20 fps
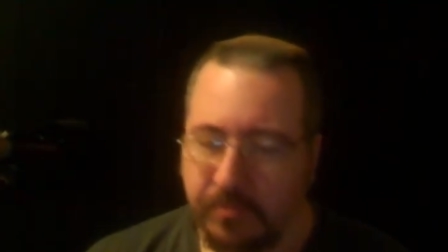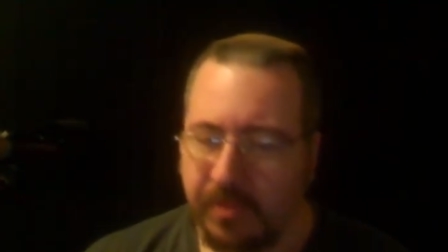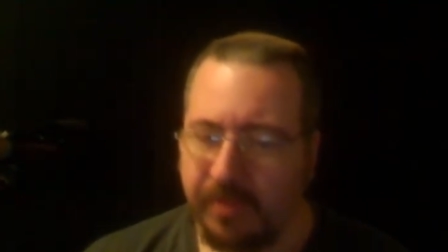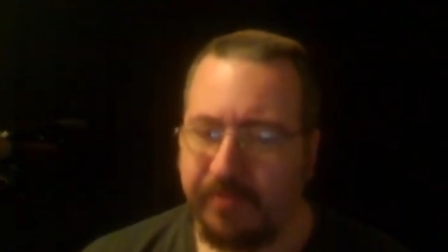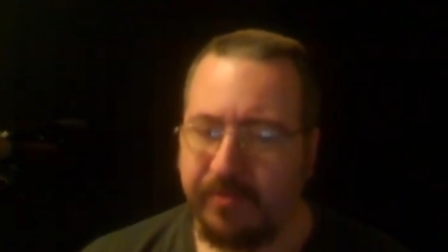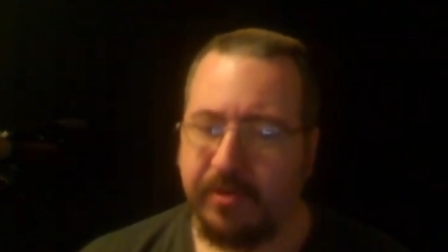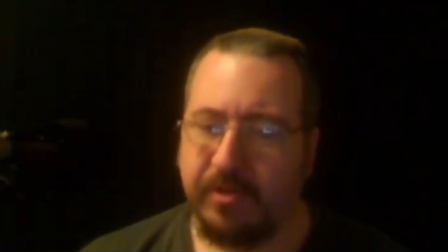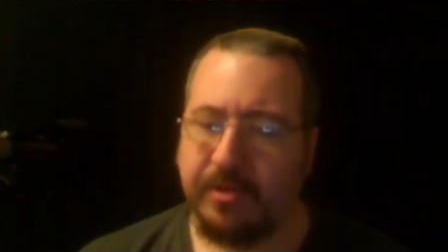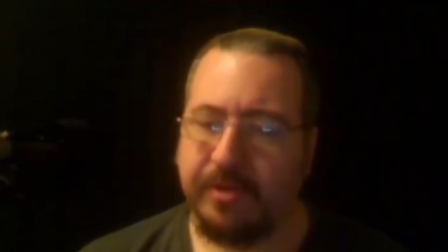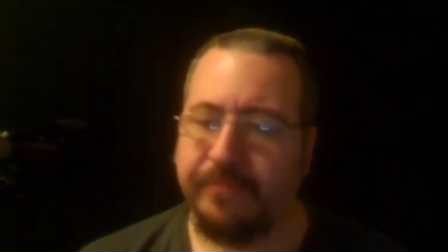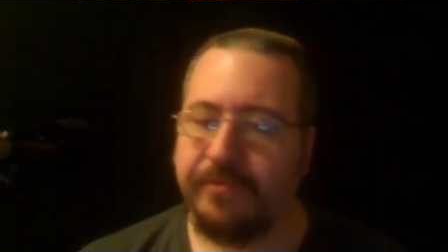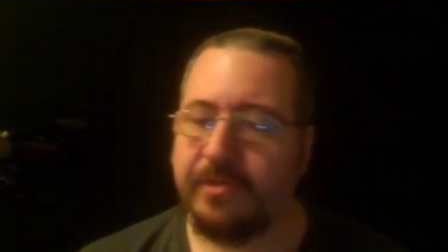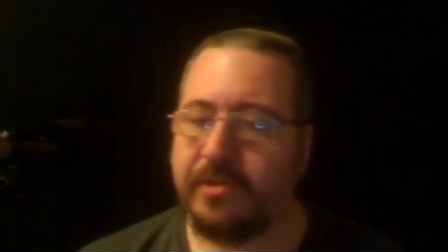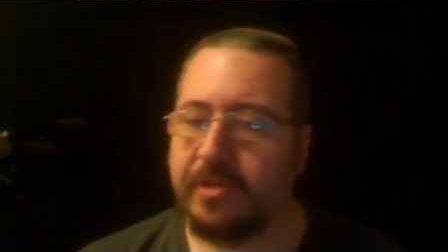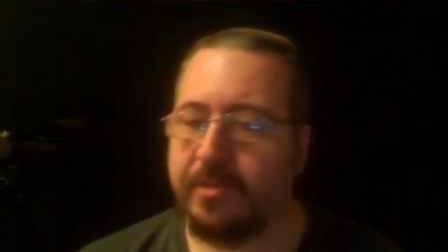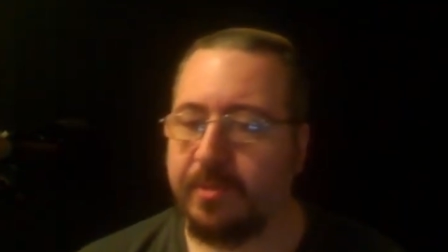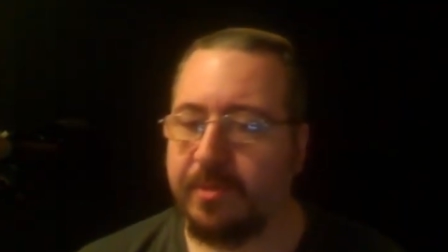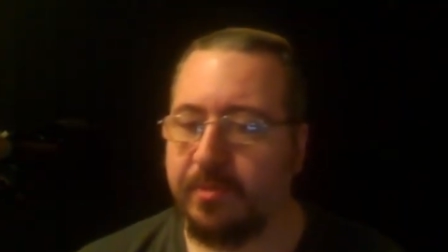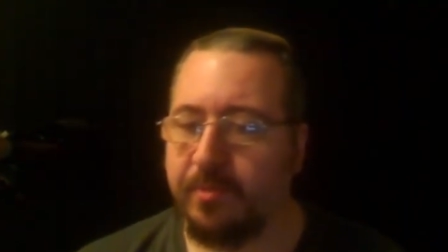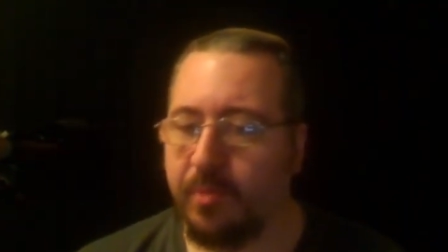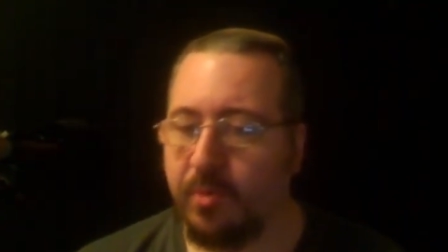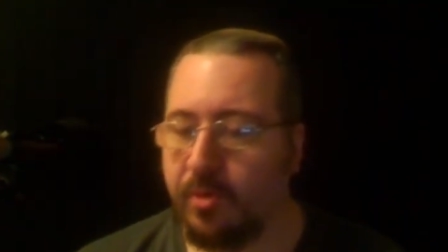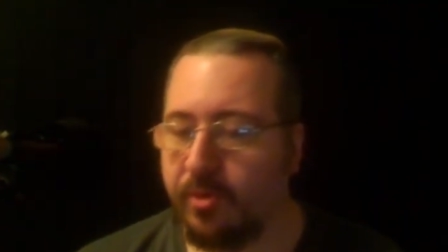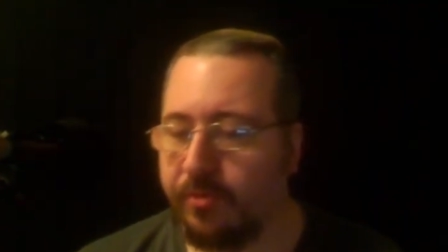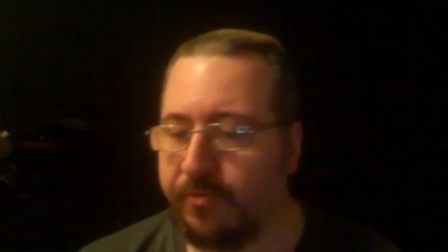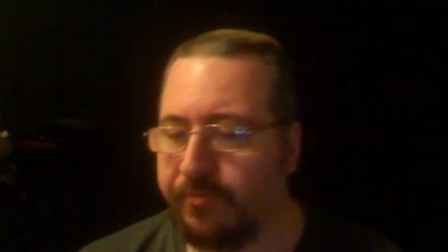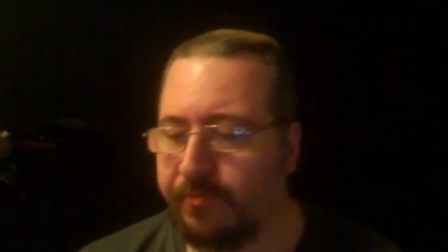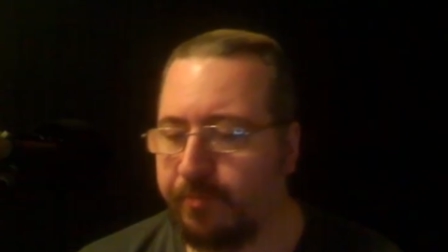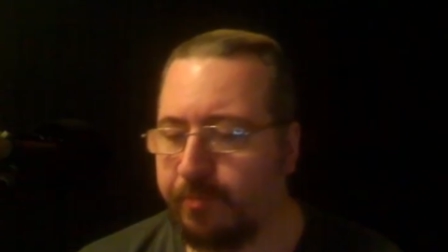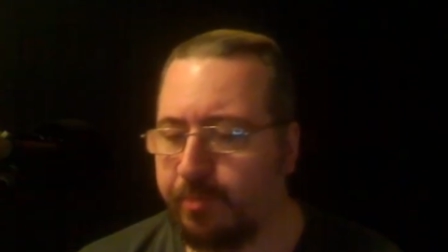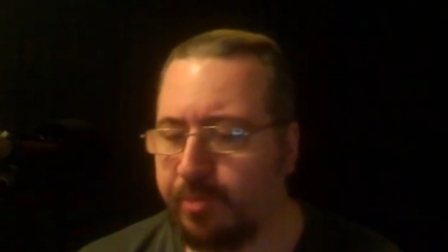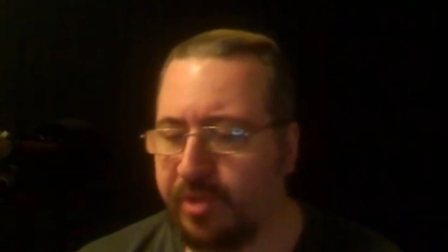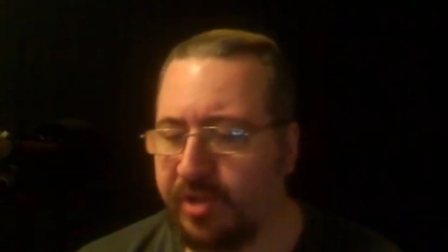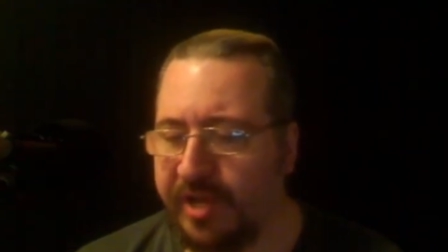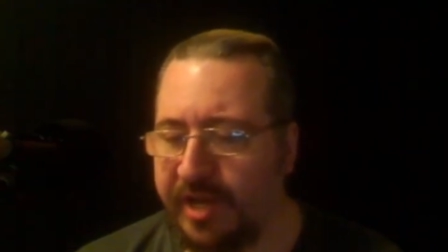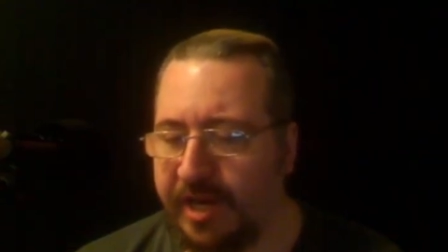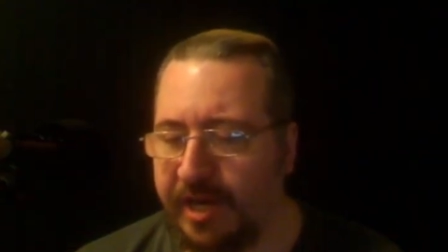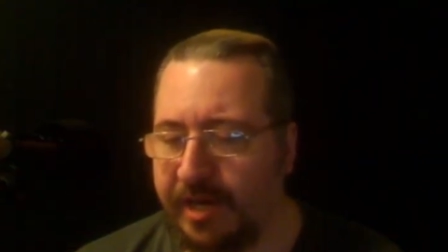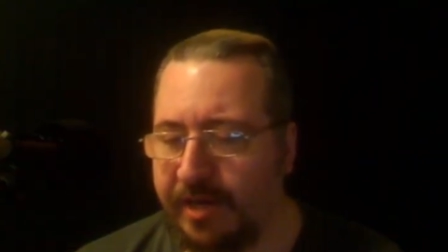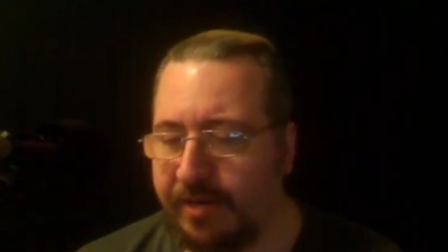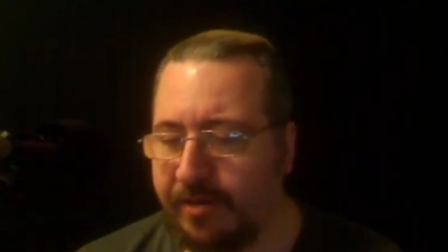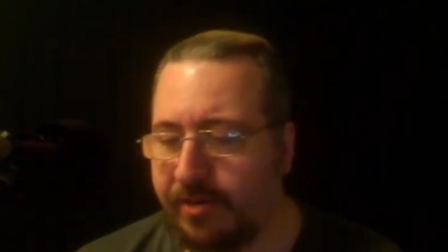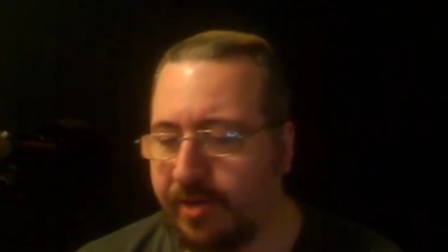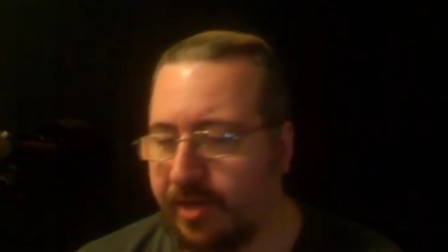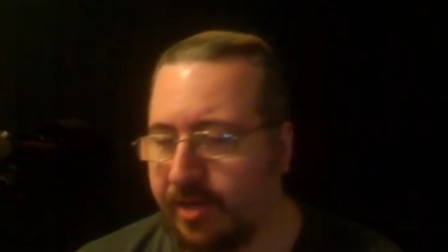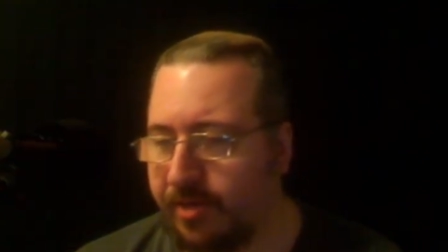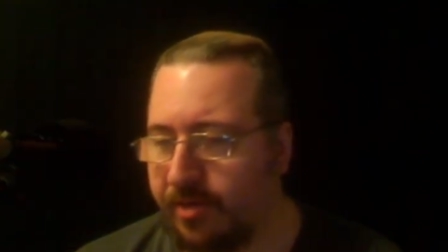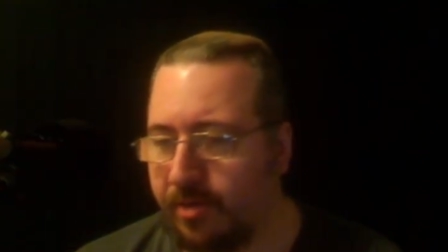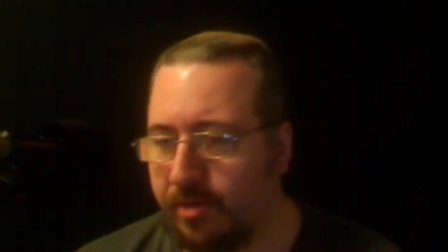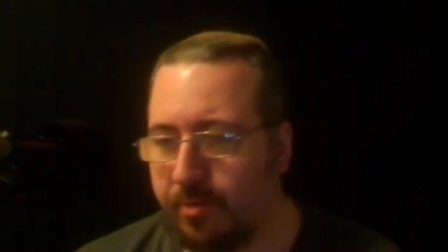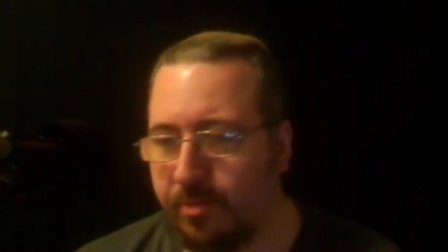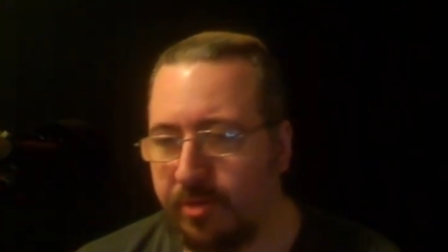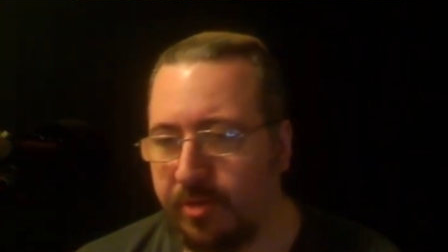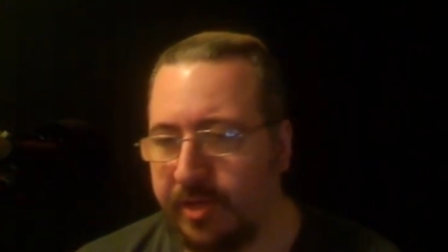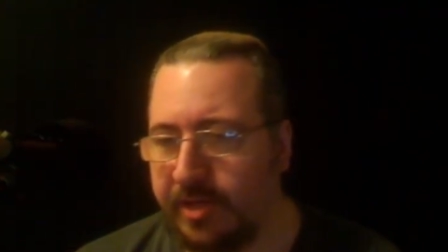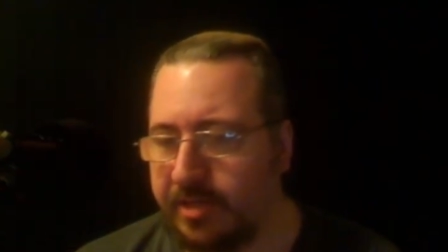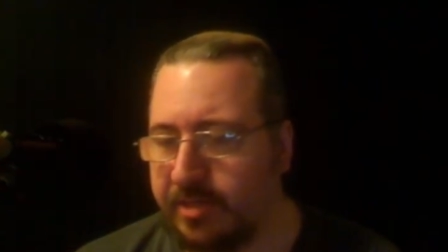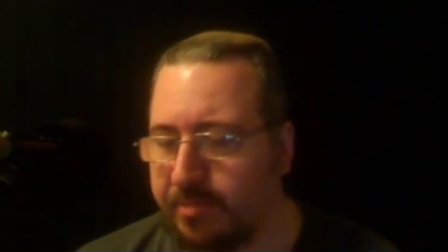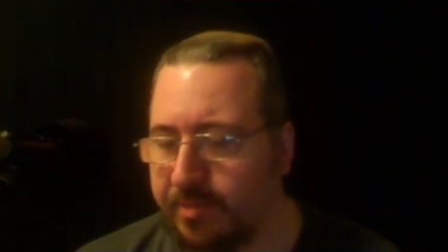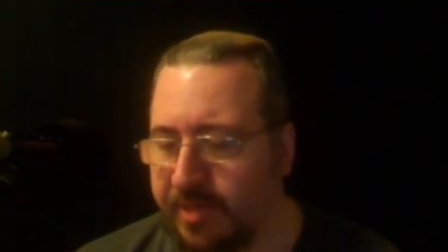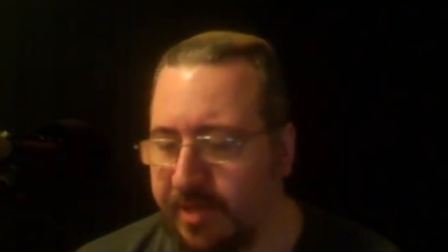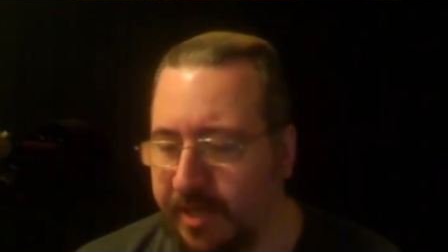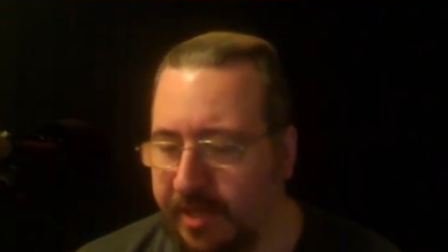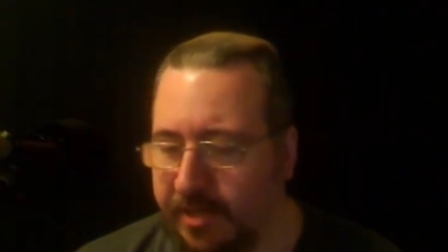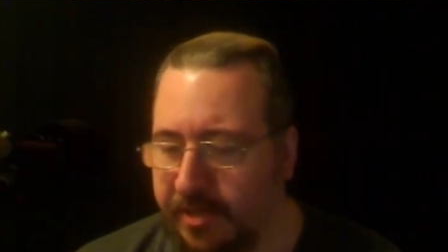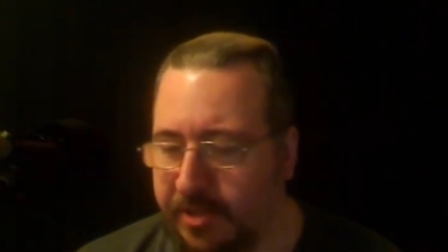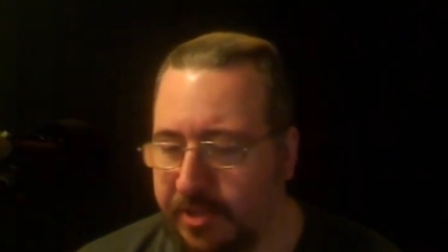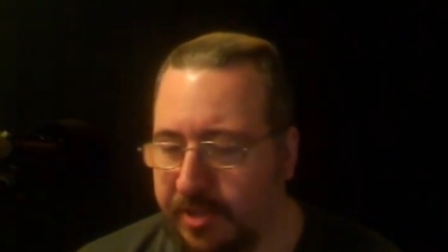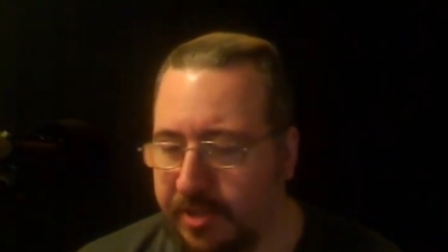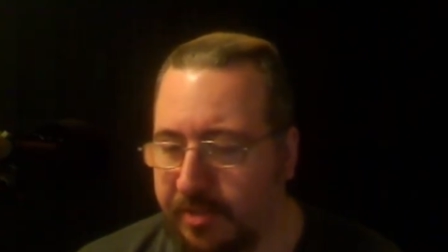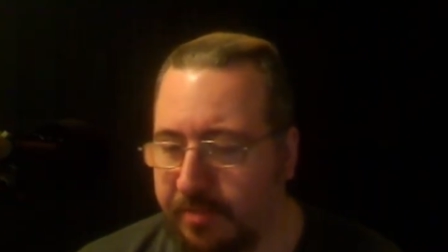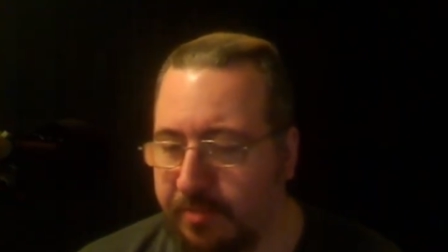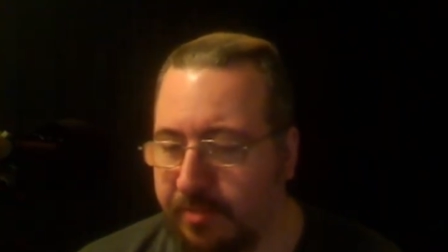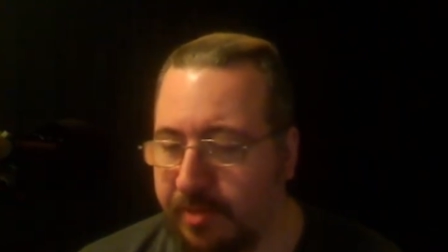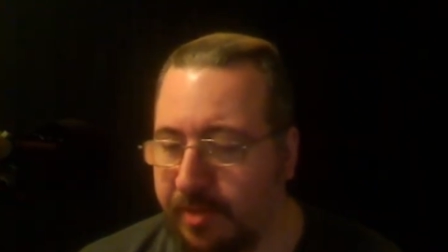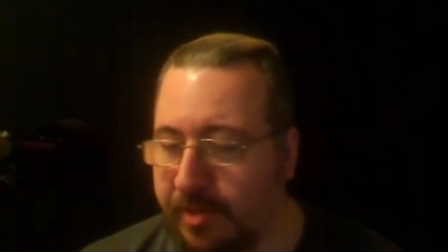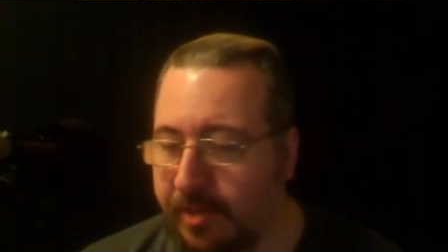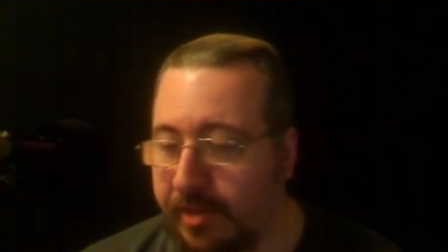If you're looking for something more plain, like a normal Lay's potato chip,